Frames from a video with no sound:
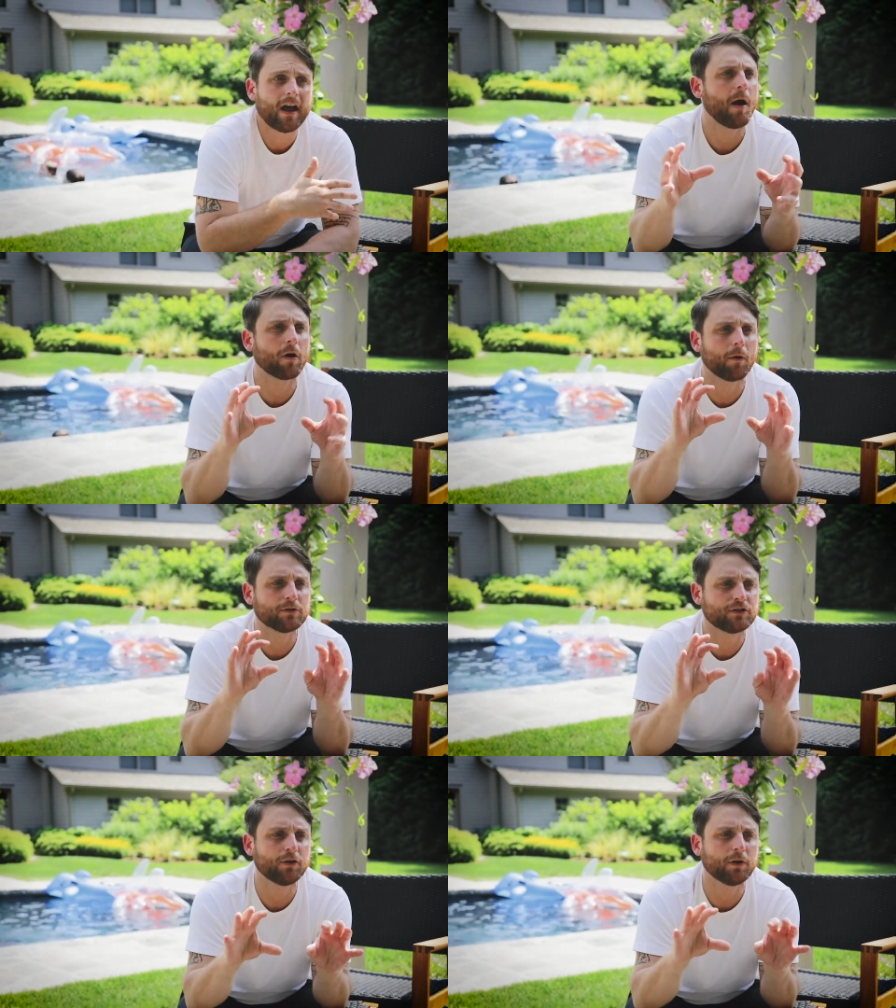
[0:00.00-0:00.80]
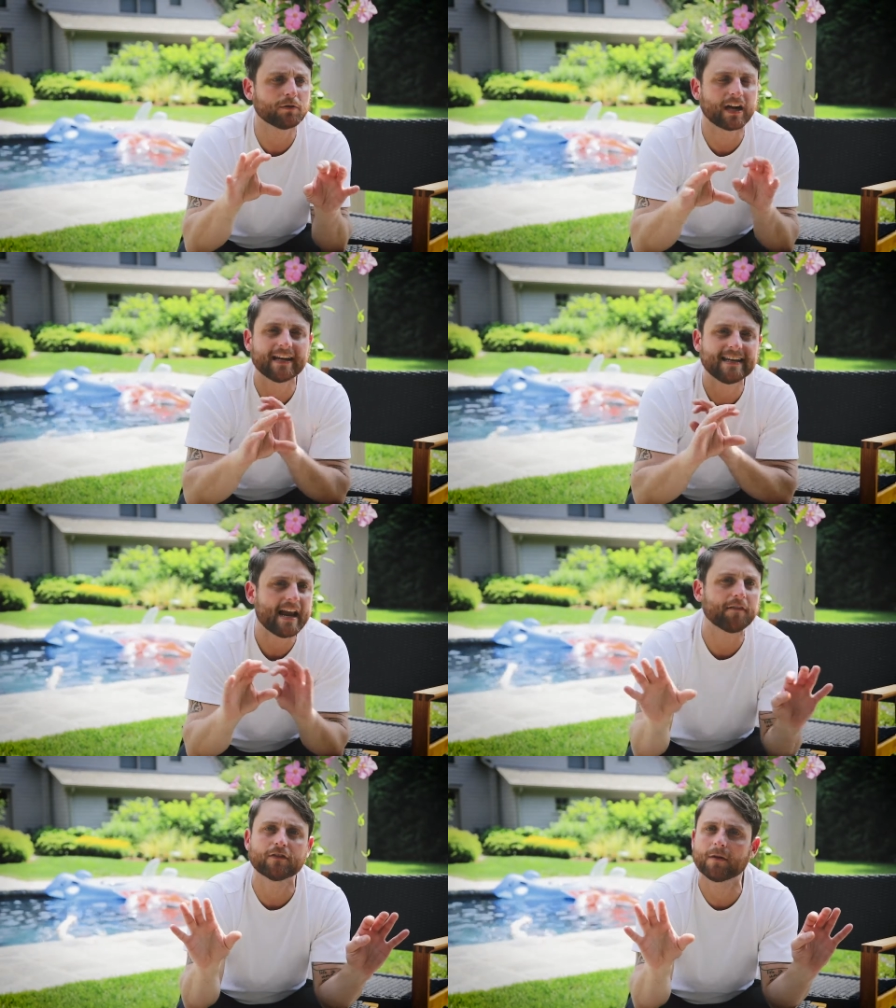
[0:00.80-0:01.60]
And what I was doing, which I'd
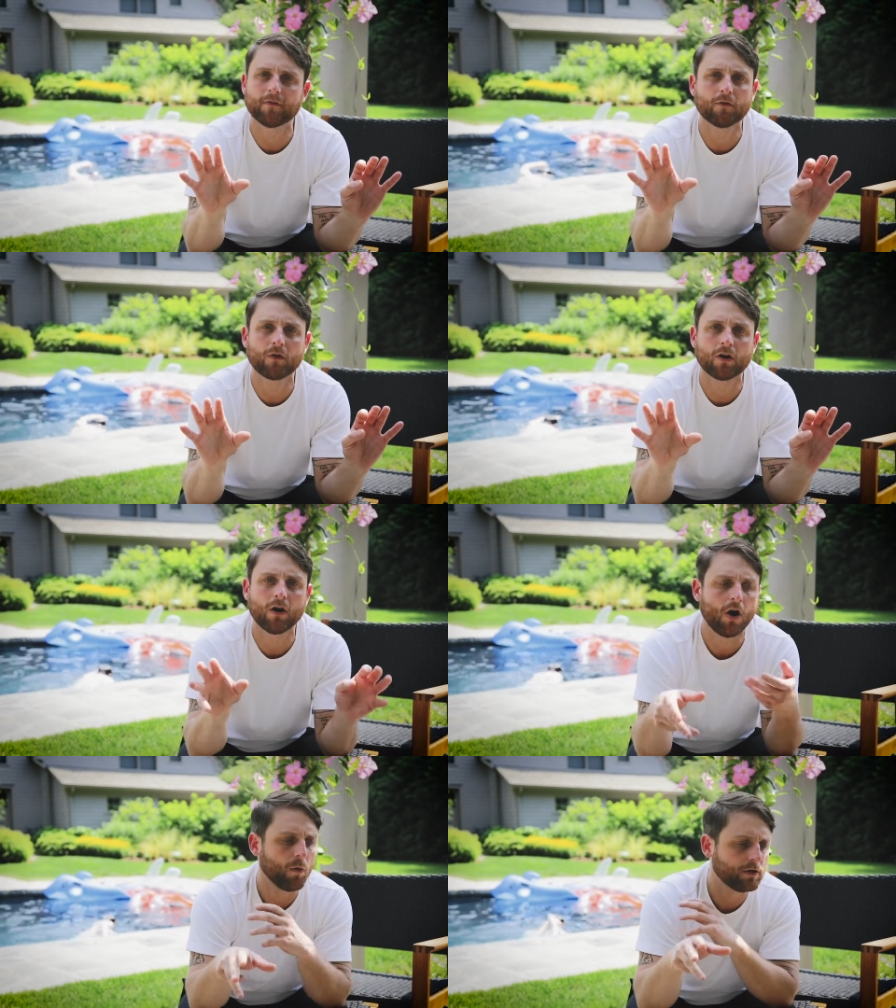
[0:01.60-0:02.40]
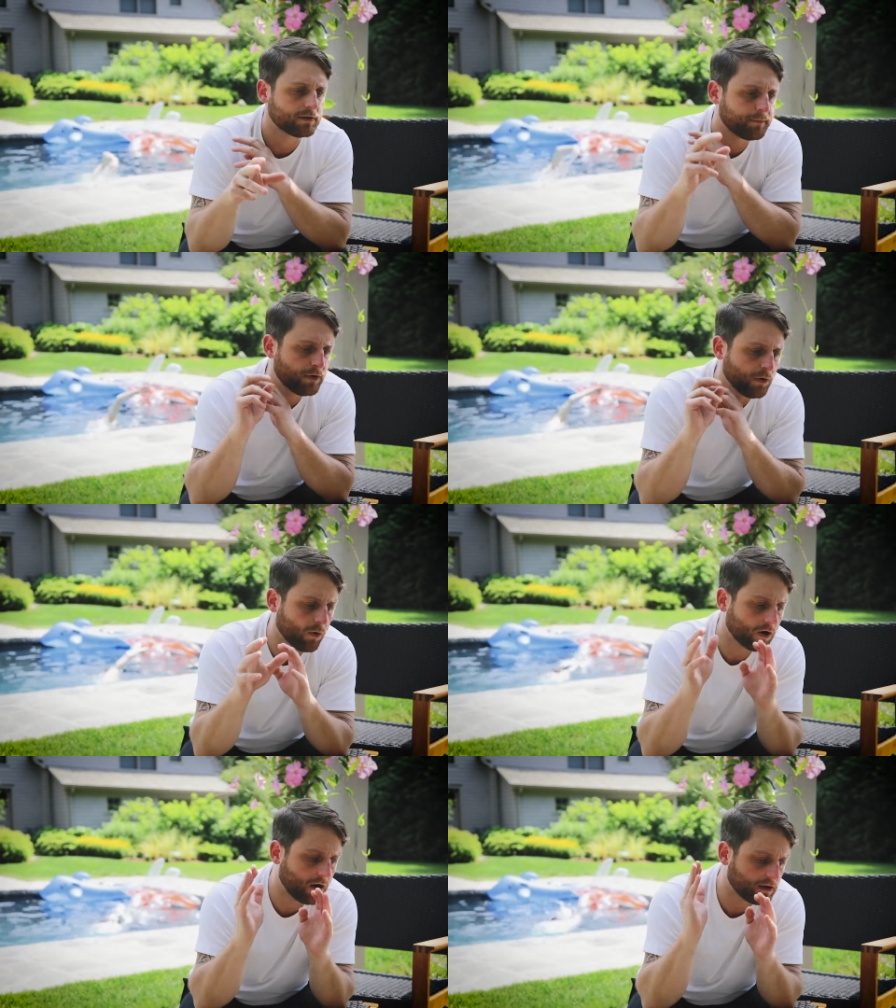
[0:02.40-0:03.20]
never done before, was
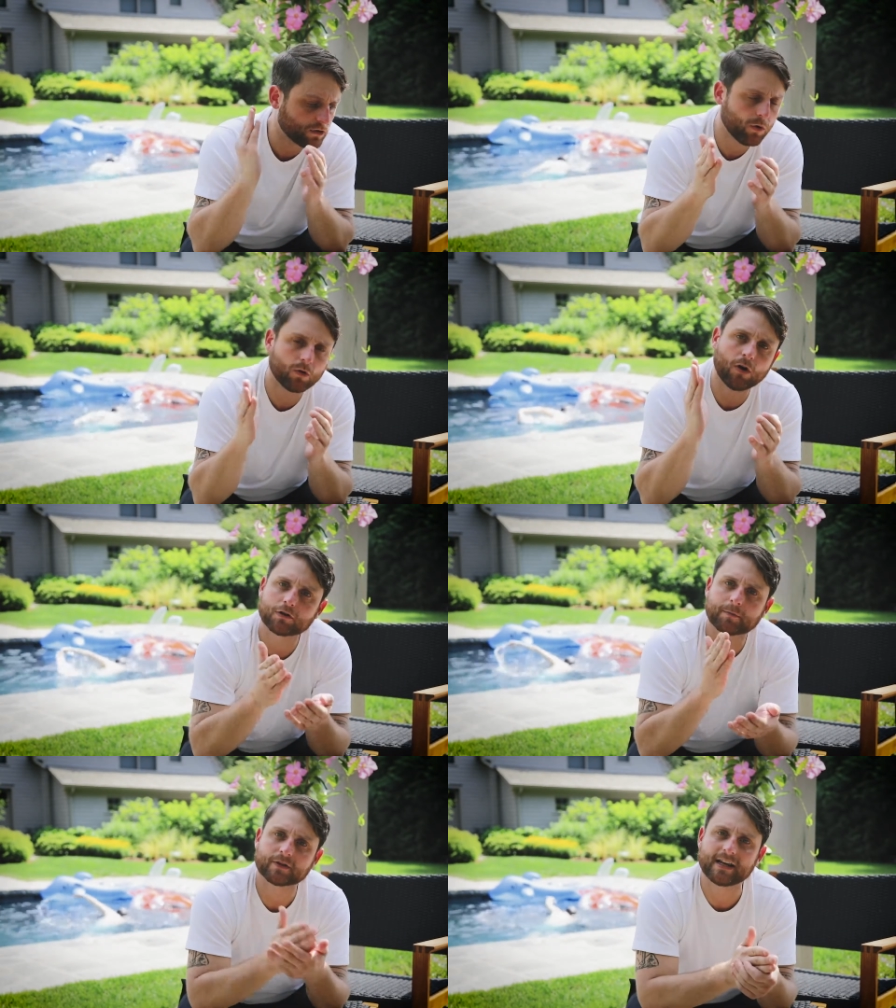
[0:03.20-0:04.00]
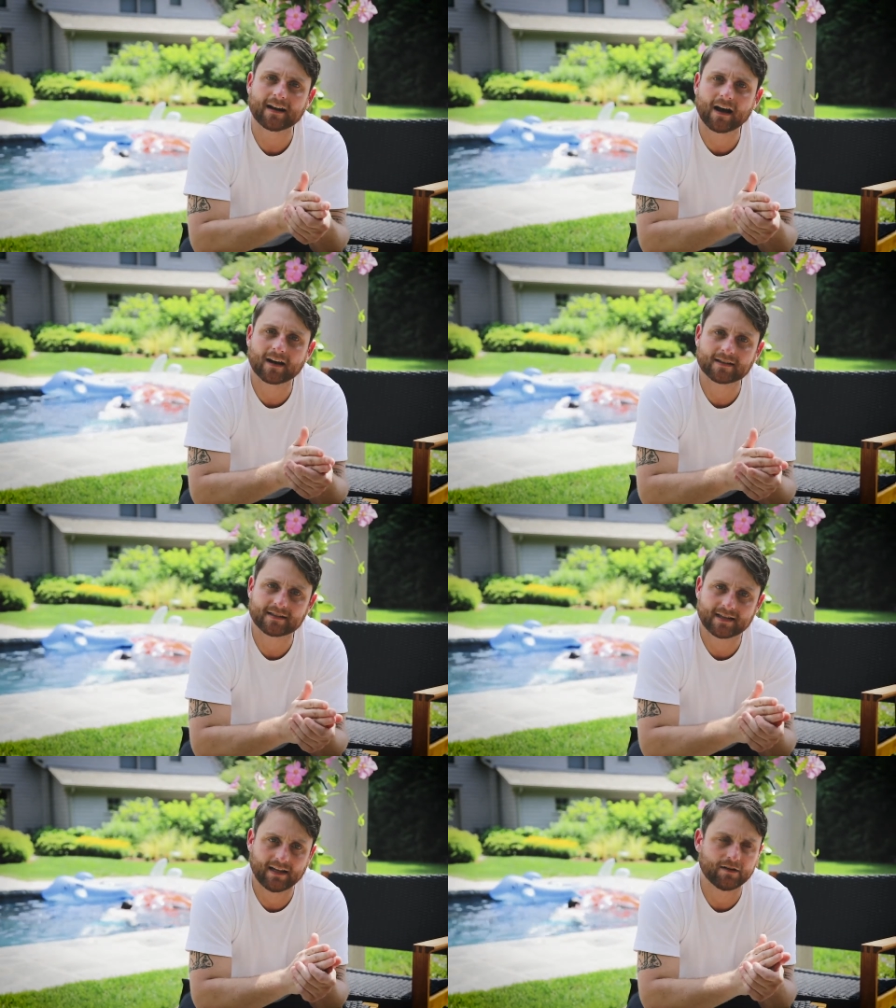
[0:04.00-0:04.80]
pure and total 100%
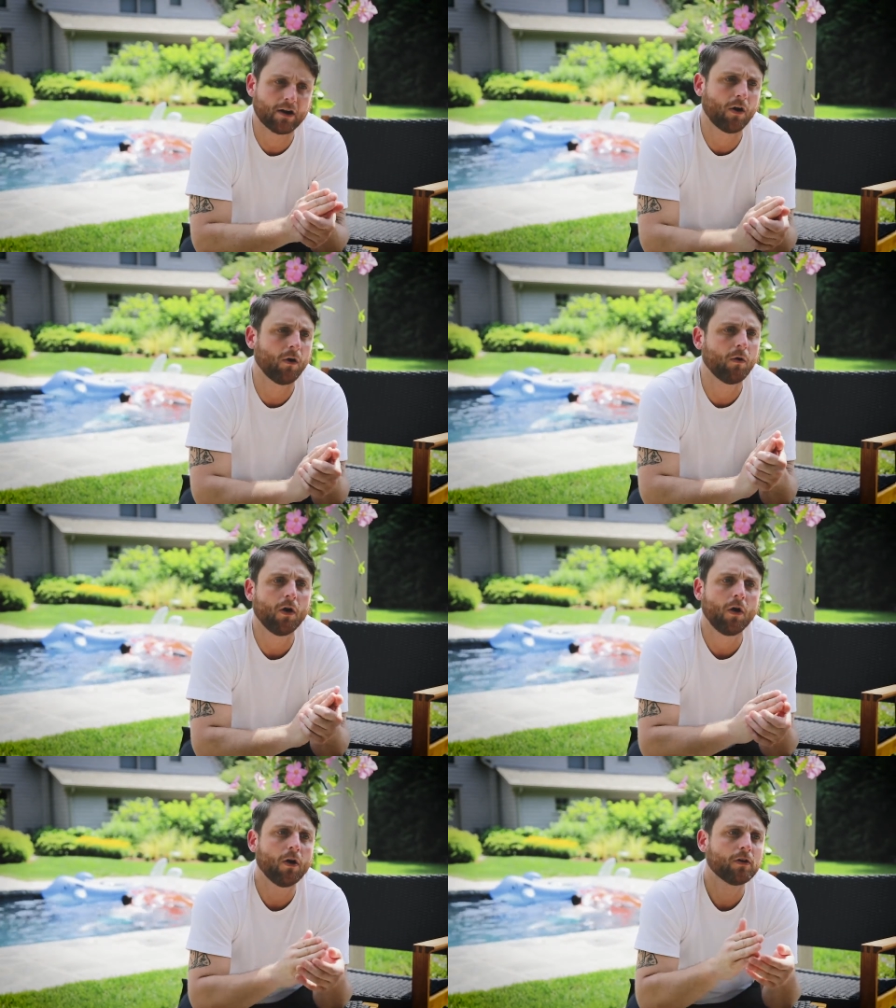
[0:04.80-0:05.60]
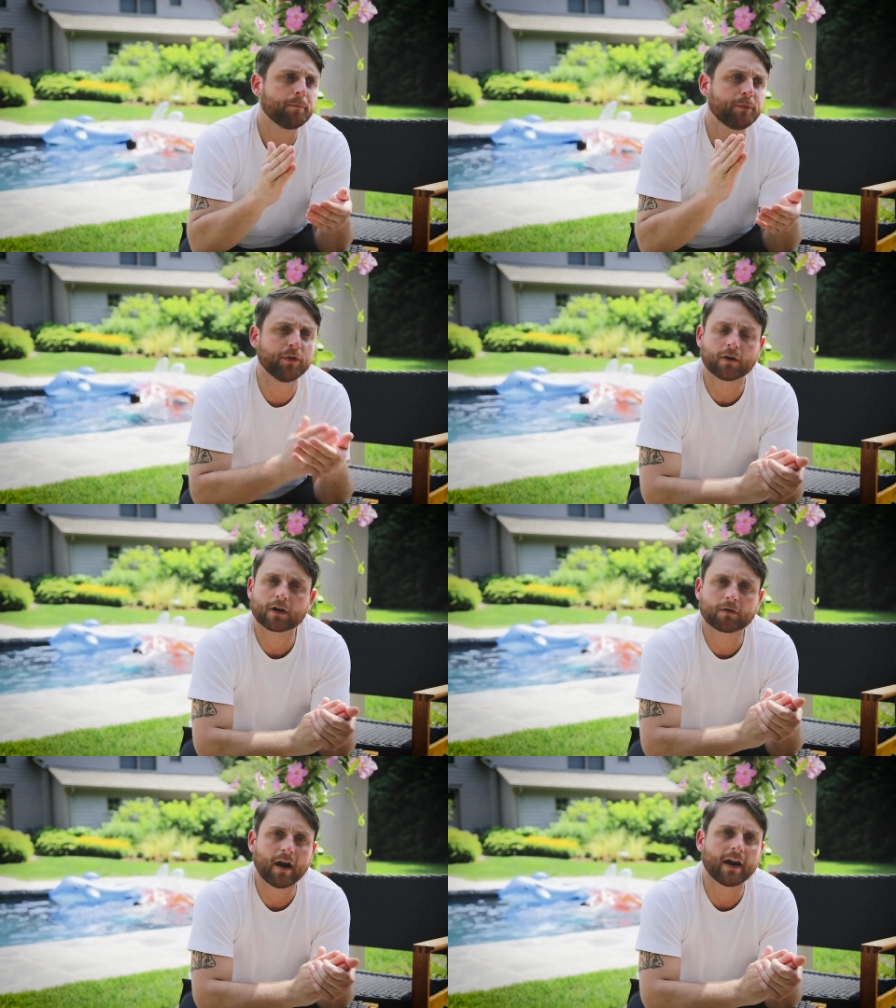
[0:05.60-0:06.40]
honesty. No
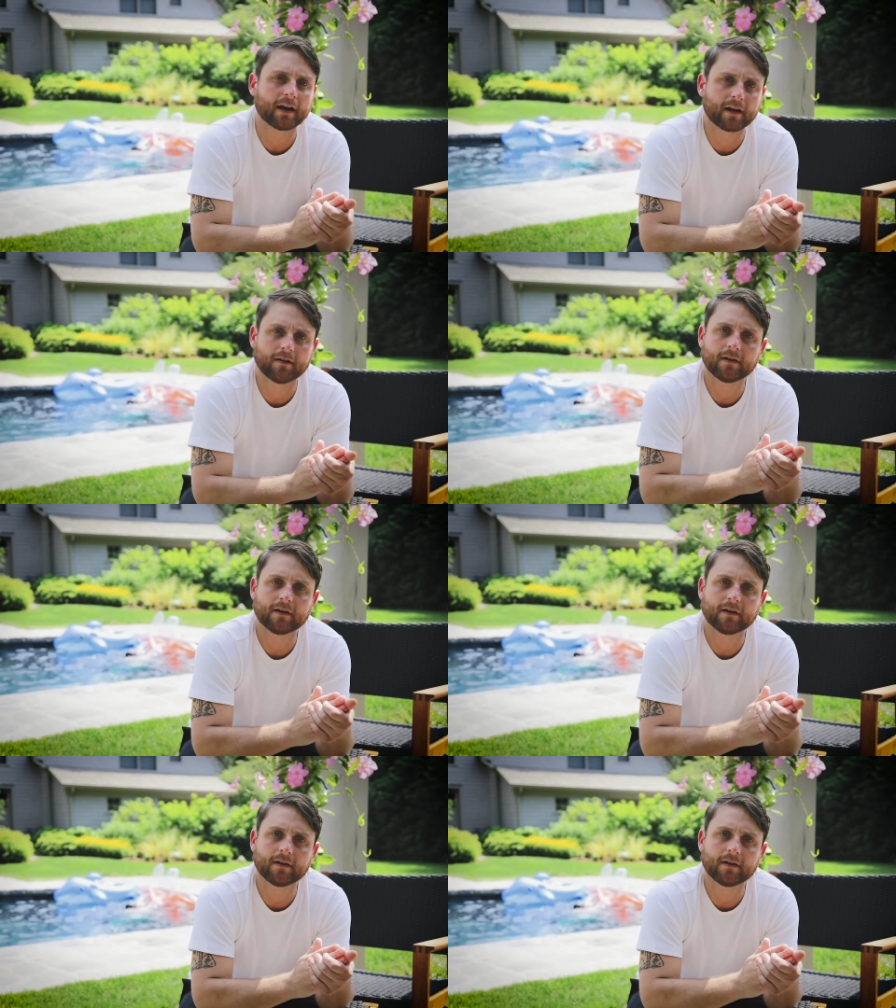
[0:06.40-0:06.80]
bureaucratic